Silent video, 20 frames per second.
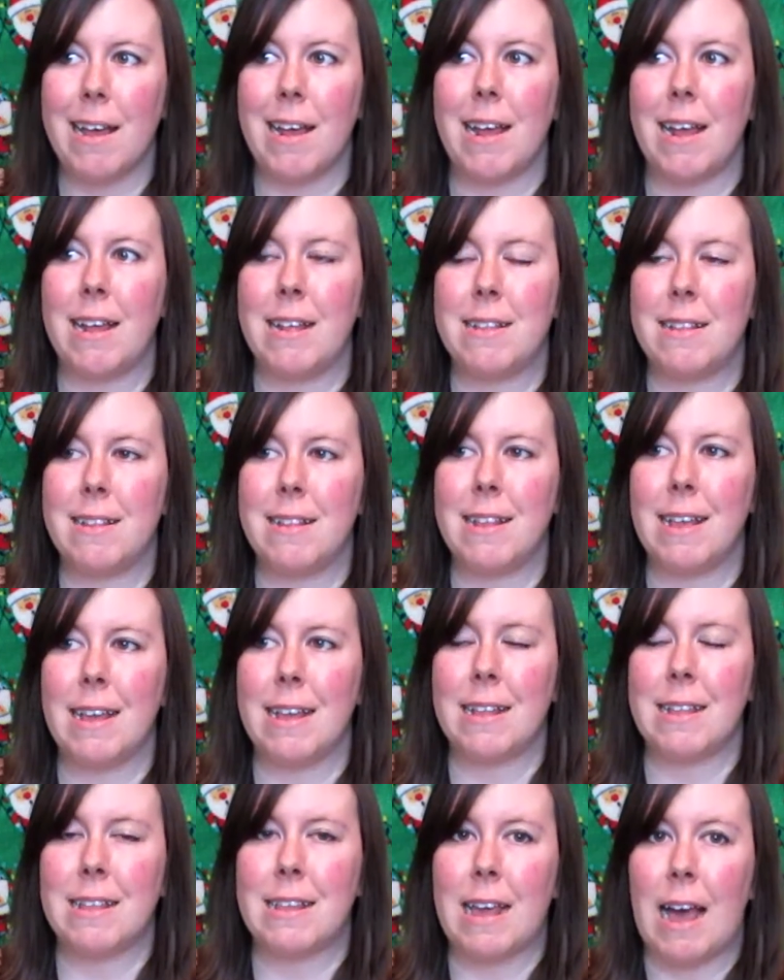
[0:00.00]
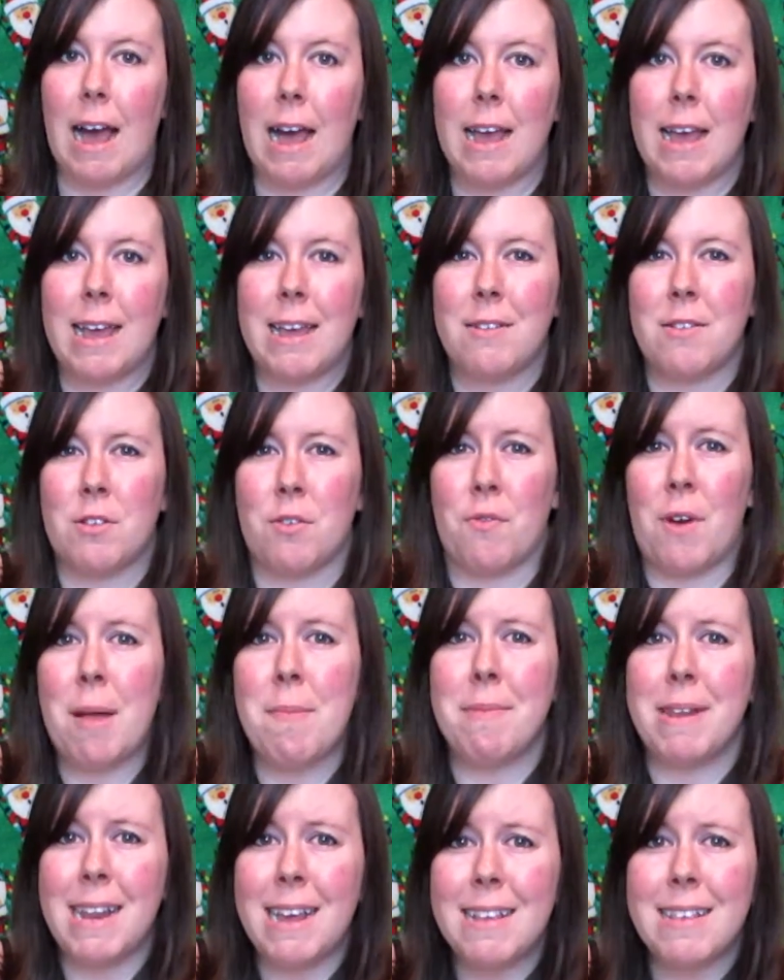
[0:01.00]
It's
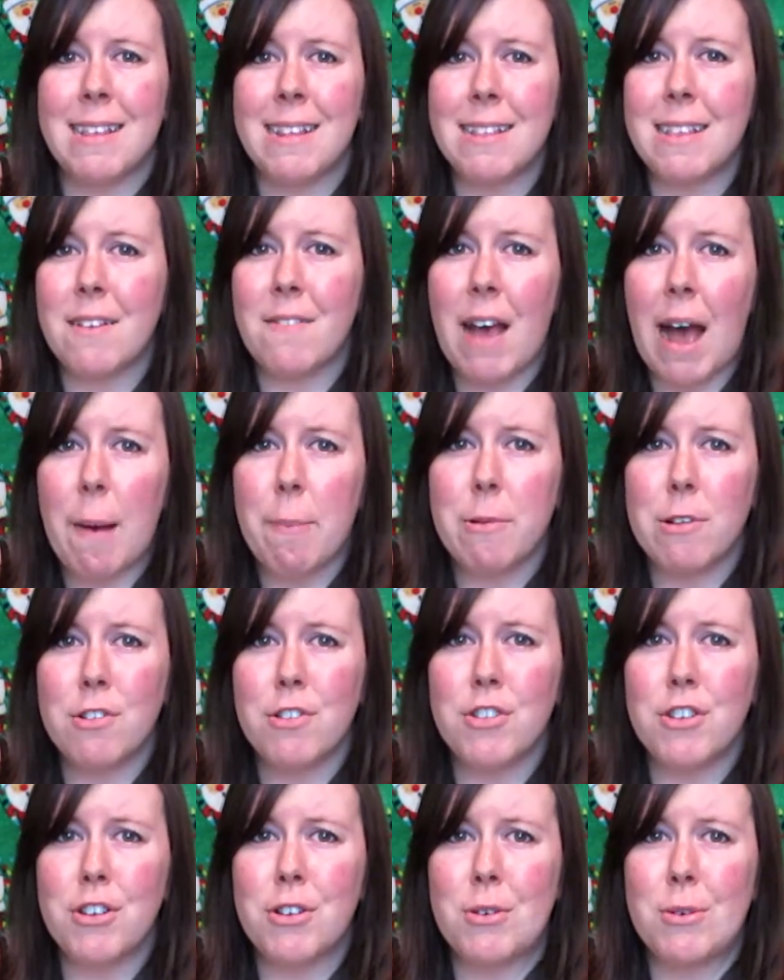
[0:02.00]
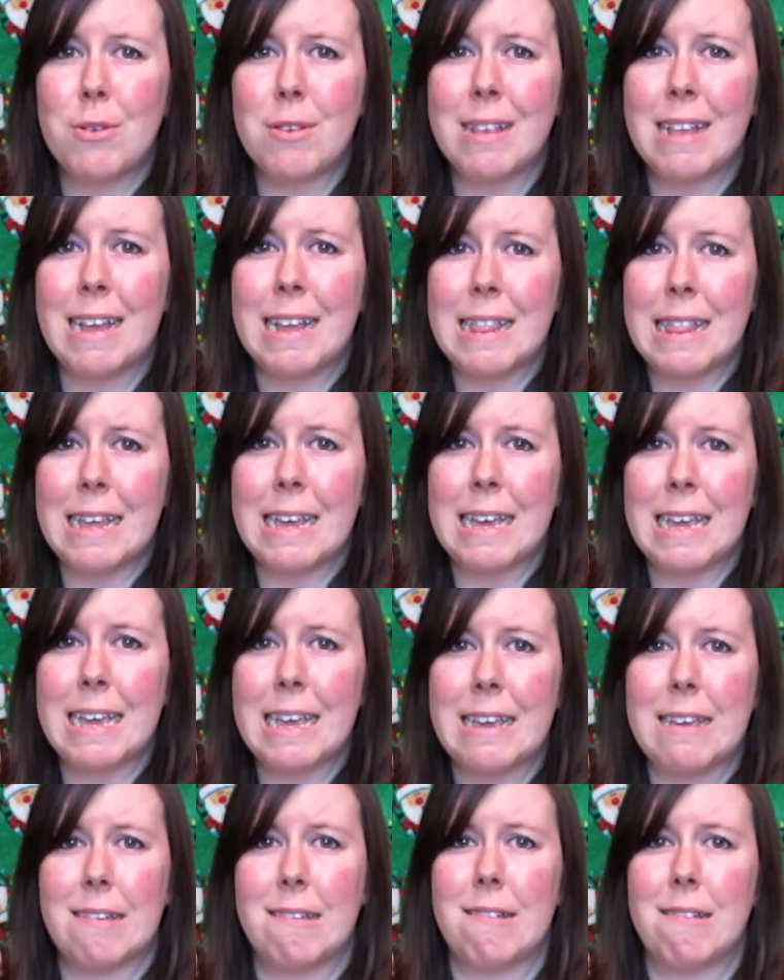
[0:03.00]
reminiscence of apple juice and,
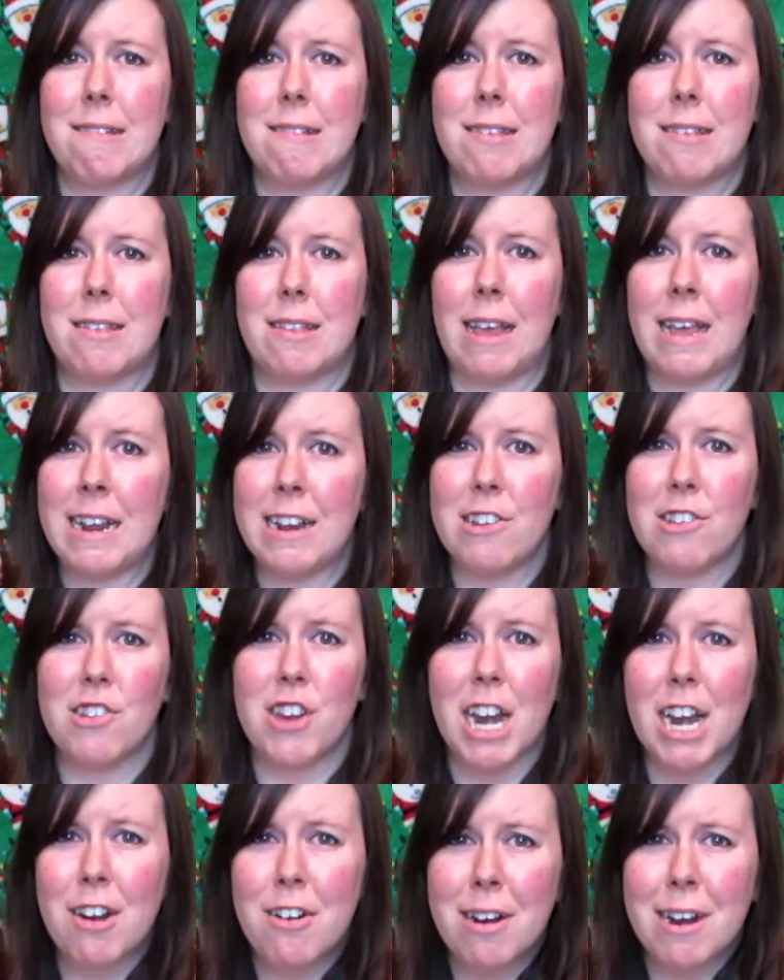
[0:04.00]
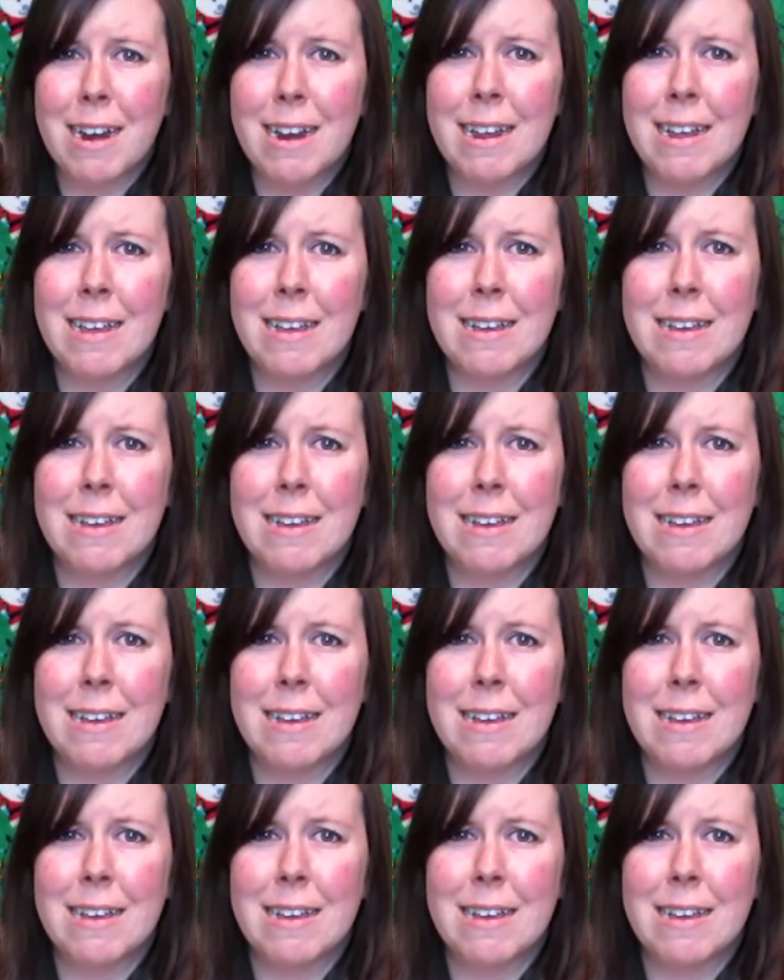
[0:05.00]
like, slight cherry?